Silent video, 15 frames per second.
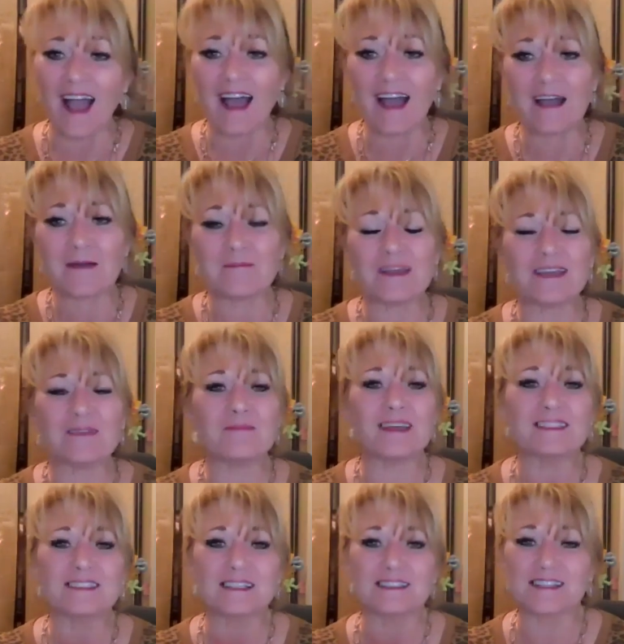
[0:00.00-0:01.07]
it
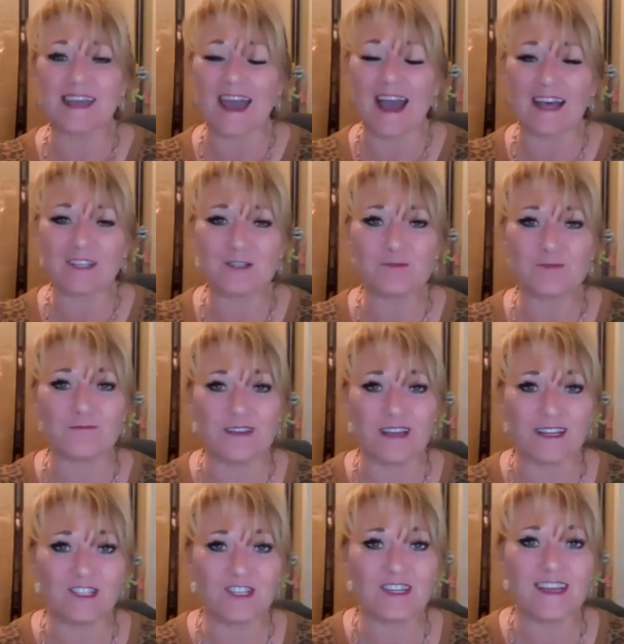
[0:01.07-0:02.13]
makes us cash
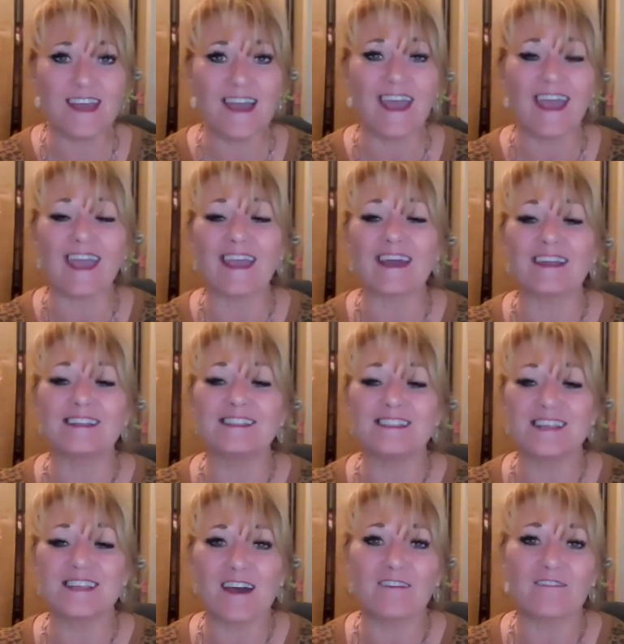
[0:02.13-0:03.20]
rich and
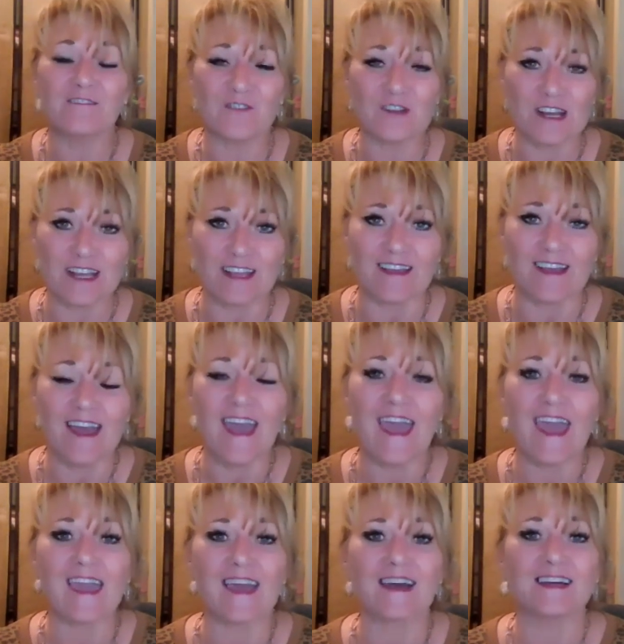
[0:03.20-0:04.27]
debt free,
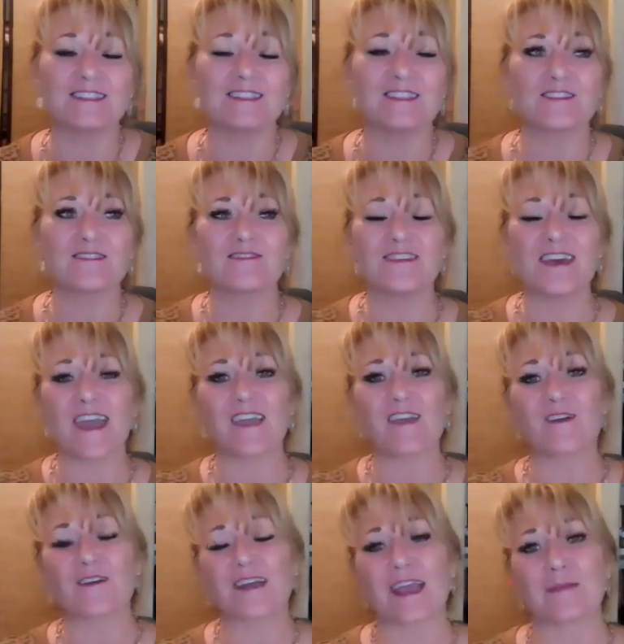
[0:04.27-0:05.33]
and they
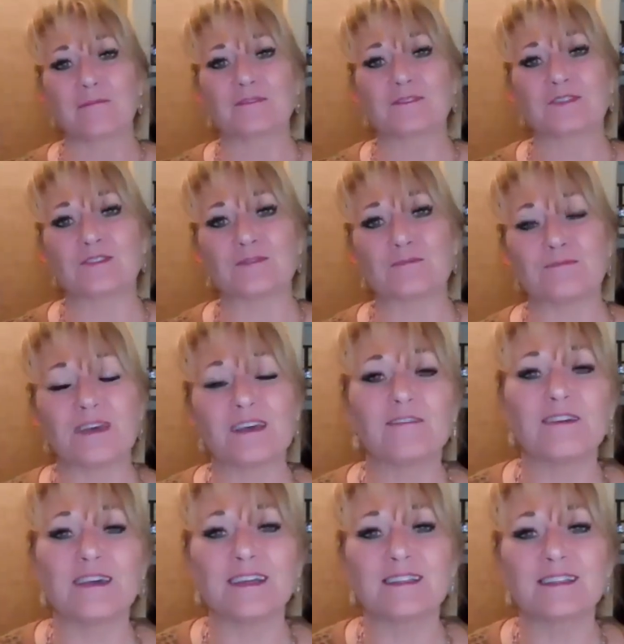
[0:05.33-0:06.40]
are able to
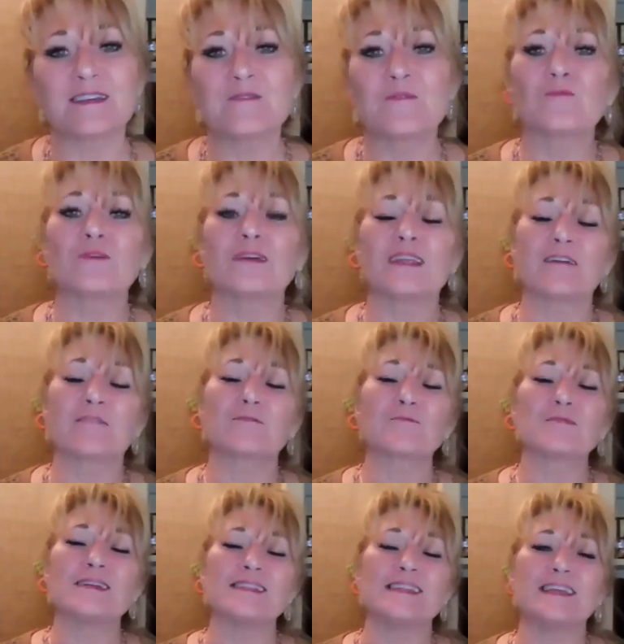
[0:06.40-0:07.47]
pivot whenever
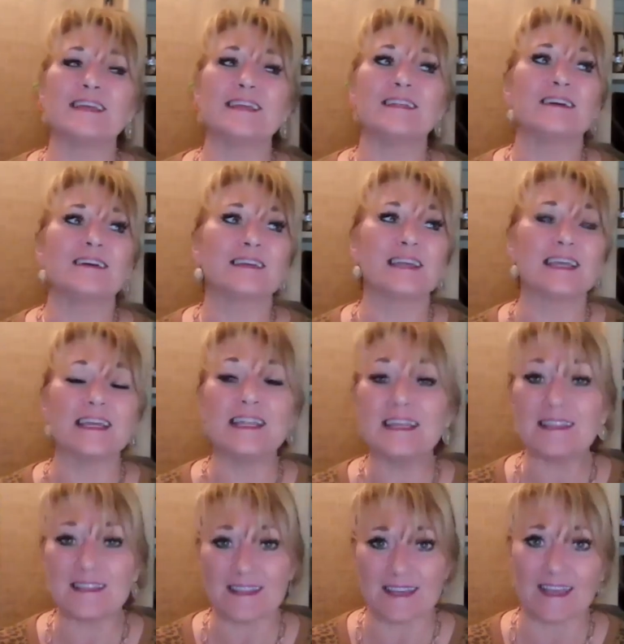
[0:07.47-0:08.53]
we need
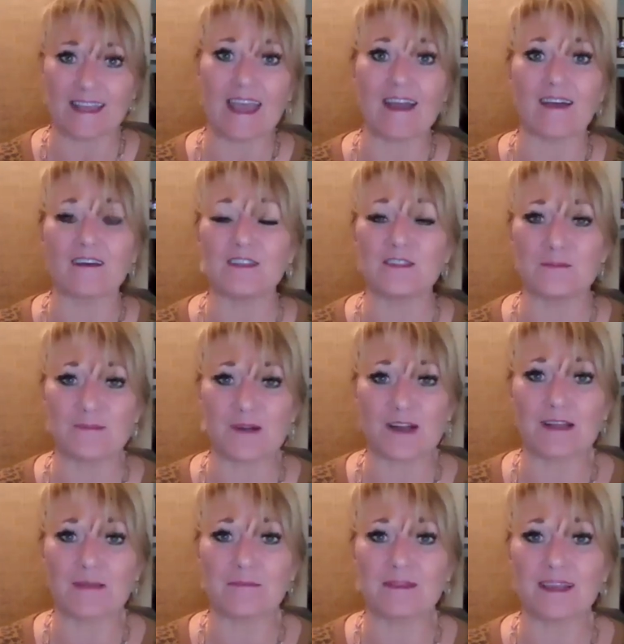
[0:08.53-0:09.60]
anything out in the
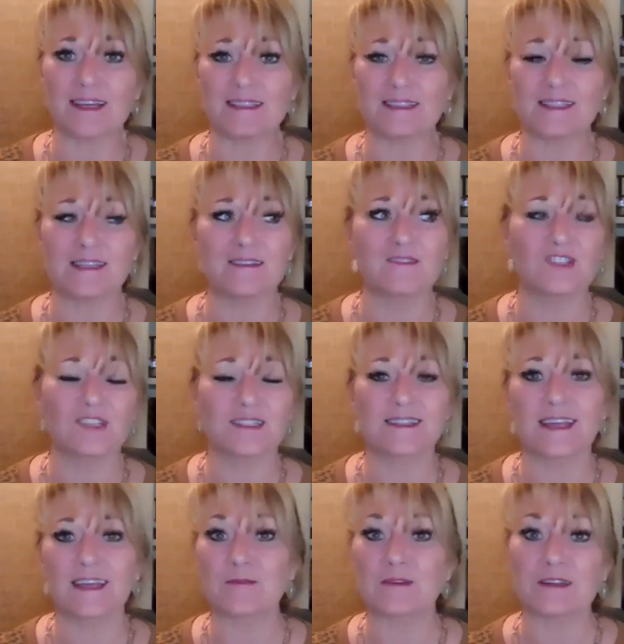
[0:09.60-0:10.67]
marketplace. Just
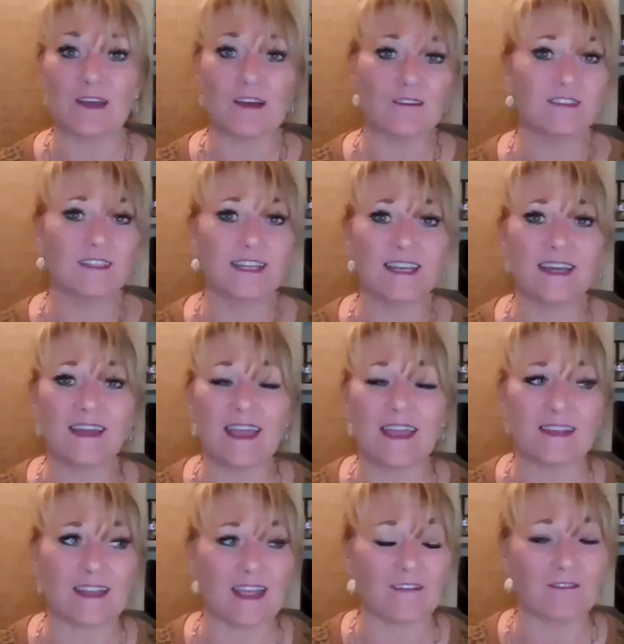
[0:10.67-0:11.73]
like when COVID hit
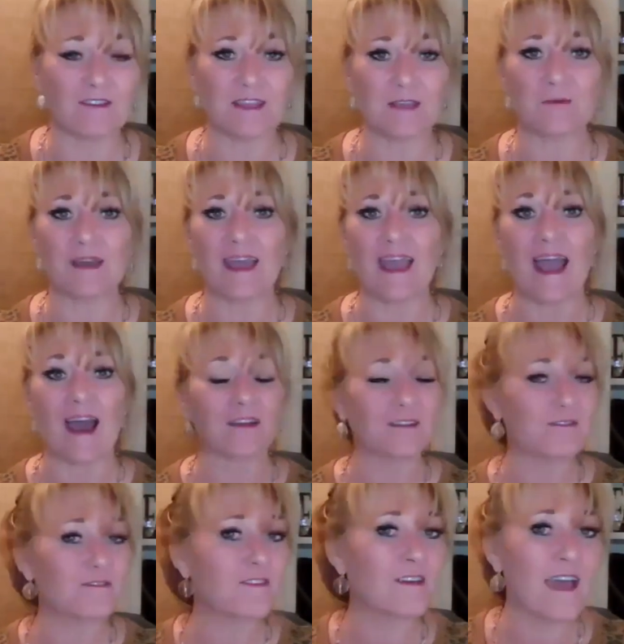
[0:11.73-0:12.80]
and everything went out
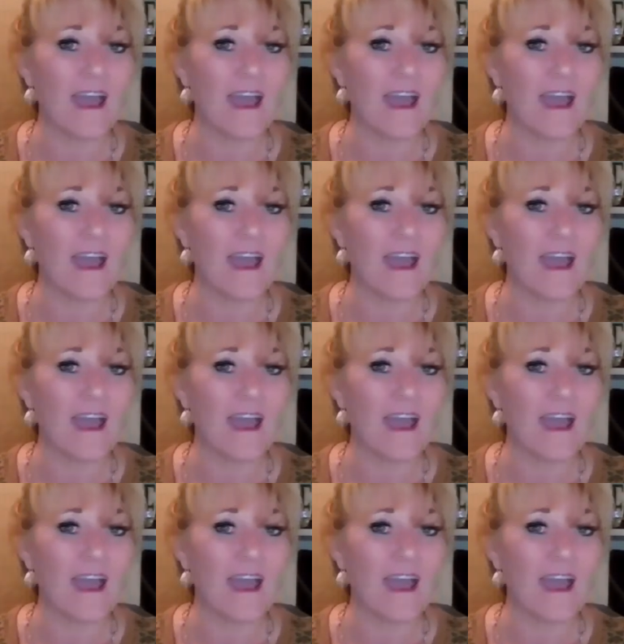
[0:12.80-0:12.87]
of